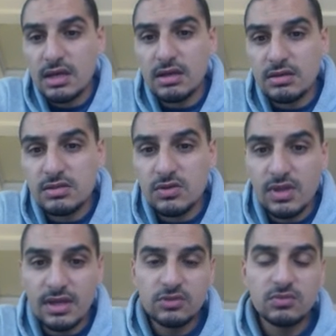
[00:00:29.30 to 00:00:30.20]
So
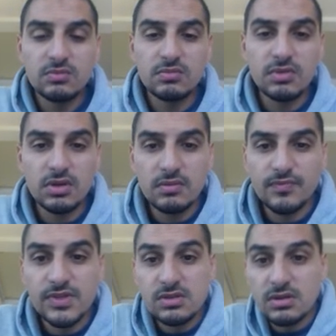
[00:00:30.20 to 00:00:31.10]
the atom
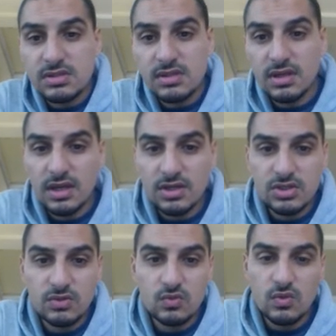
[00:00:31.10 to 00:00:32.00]
starts the
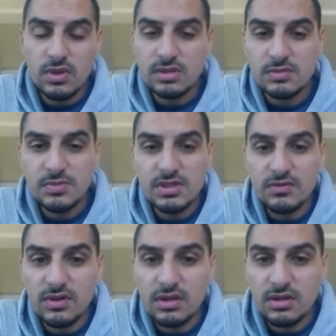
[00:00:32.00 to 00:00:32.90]
reaction with a
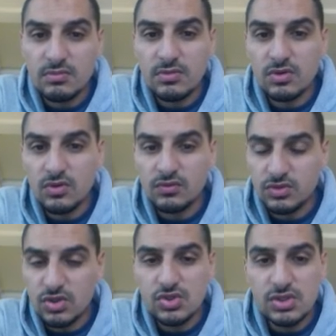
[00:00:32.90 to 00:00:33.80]
specific number of
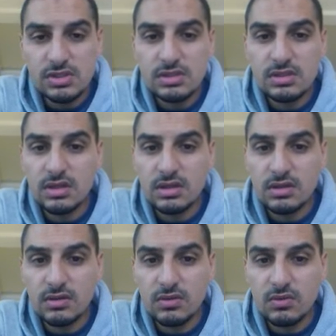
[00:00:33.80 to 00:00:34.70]
charges,
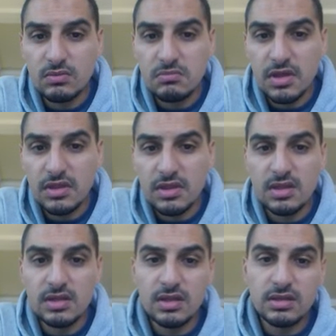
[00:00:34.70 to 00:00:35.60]
and
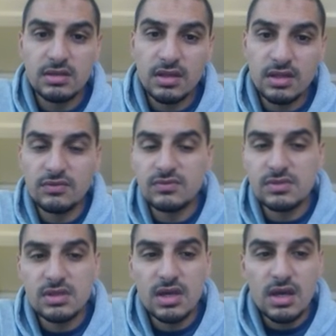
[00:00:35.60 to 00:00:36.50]
then it
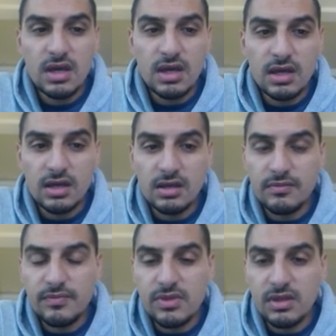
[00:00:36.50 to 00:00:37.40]
leaves
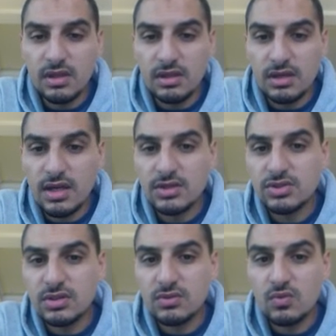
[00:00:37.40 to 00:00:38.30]
the
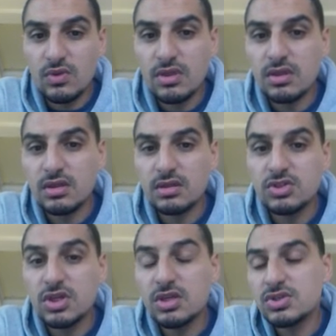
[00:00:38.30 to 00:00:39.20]
reaction with a
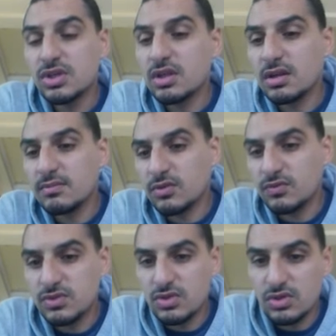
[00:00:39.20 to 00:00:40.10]
change in the number
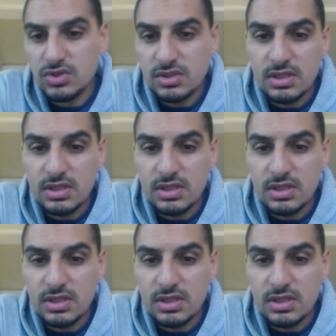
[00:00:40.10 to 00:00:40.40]
of charges.